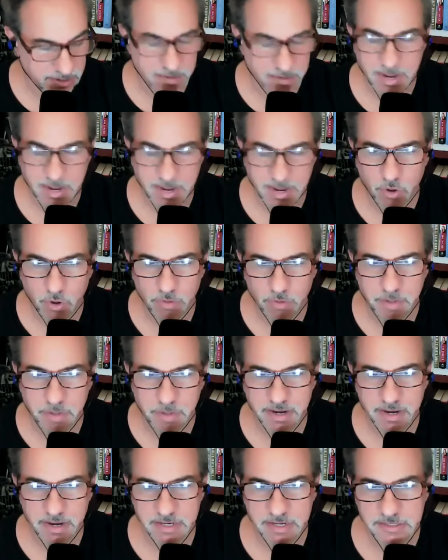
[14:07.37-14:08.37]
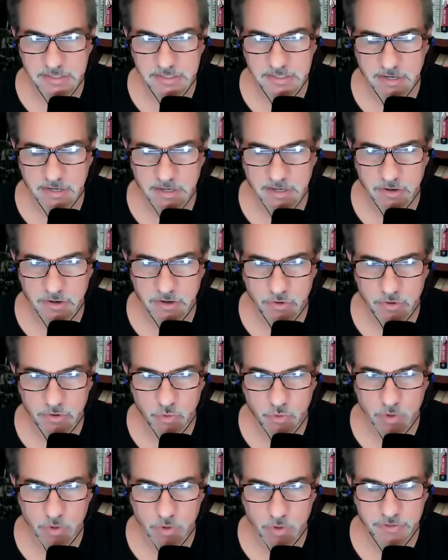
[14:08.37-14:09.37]
My old buddies in
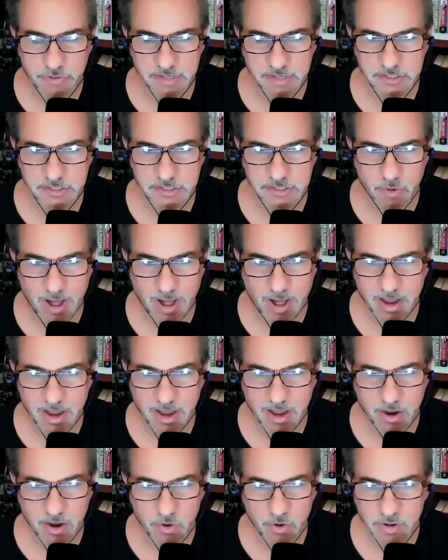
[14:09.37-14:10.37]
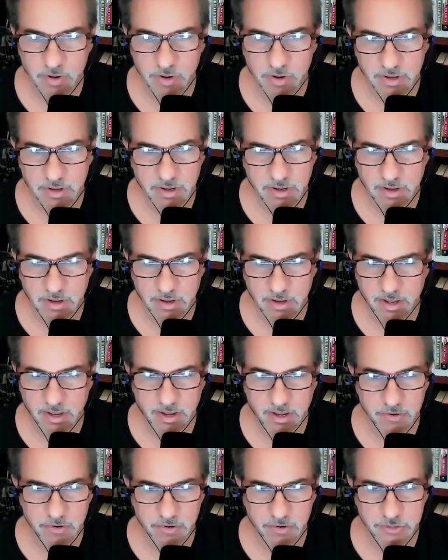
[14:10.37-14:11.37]
Northeast Ohio
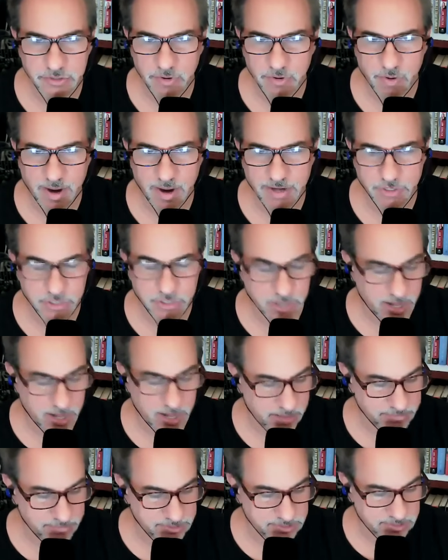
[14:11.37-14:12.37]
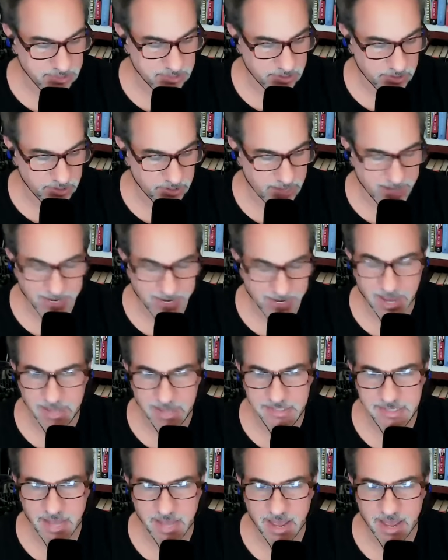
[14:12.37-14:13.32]
who do a great job still, I guess.